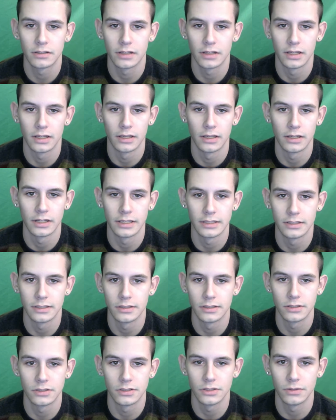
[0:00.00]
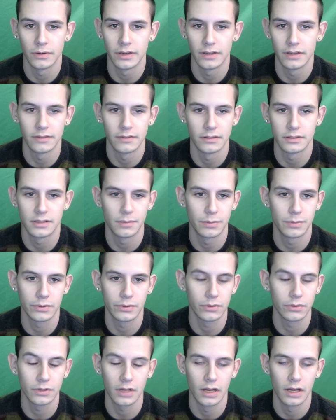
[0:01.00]
and I didn't do any of the
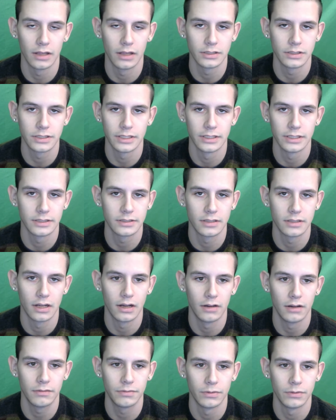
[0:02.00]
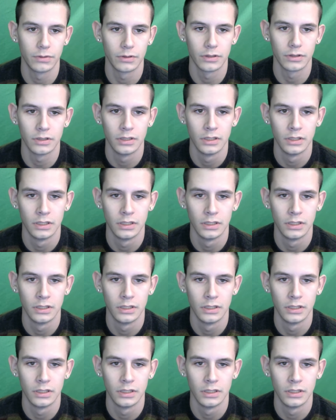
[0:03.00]
typical college kid stuff or,